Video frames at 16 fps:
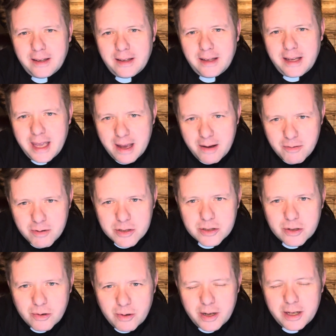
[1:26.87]
he was
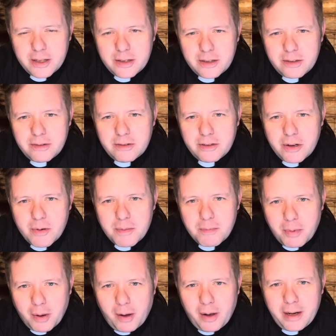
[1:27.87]
going to
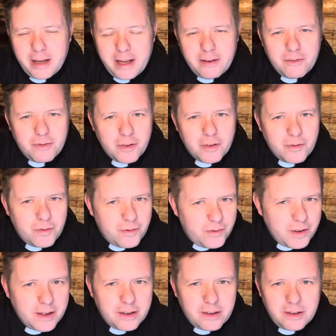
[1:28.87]
embody and
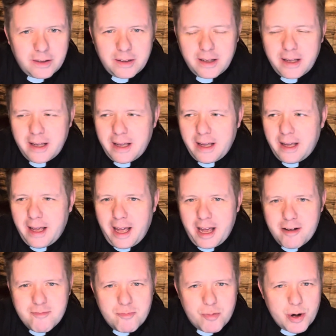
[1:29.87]
fulfill
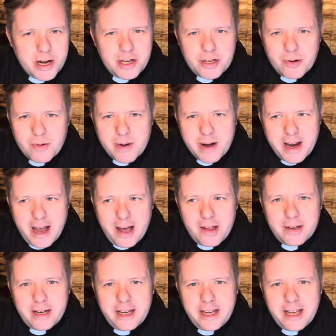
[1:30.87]
and bring to
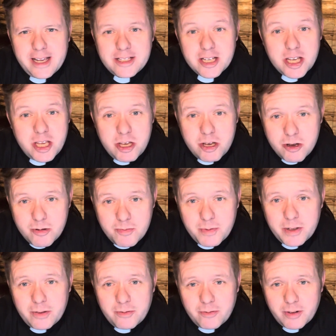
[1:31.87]
reality as a
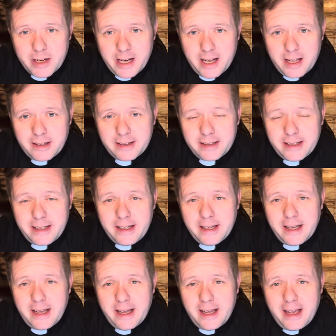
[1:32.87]
human reality.
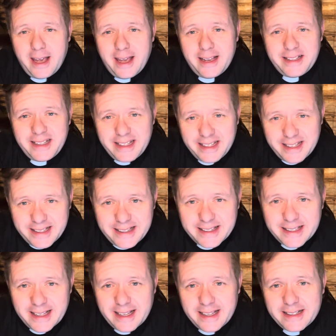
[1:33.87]
And in
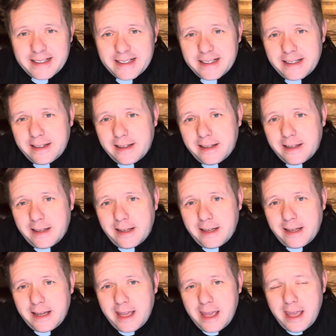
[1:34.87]
that,
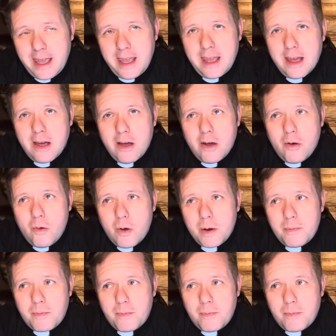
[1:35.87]
he would